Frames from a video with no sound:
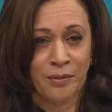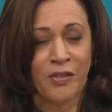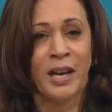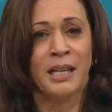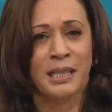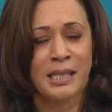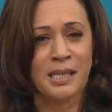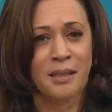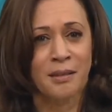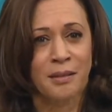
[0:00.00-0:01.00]

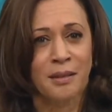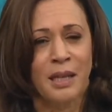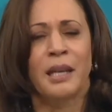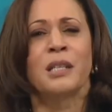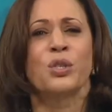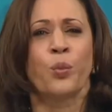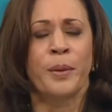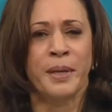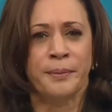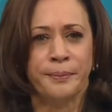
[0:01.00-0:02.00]
Violence against
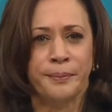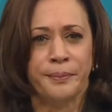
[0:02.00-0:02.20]
women.